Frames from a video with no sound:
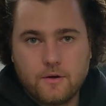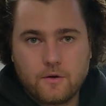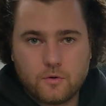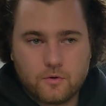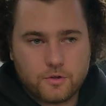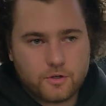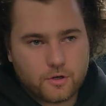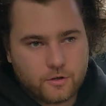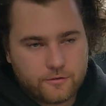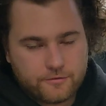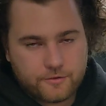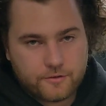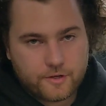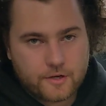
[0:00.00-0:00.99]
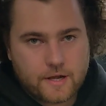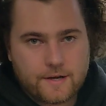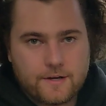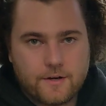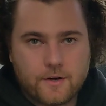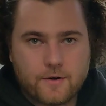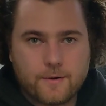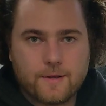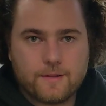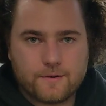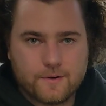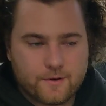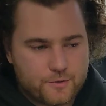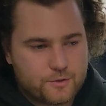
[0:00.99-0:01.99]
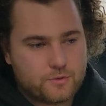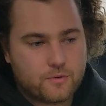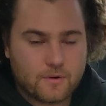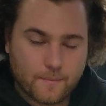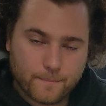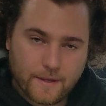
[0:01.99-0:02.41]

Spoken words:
who, if they're not in a hurry, they're in your store.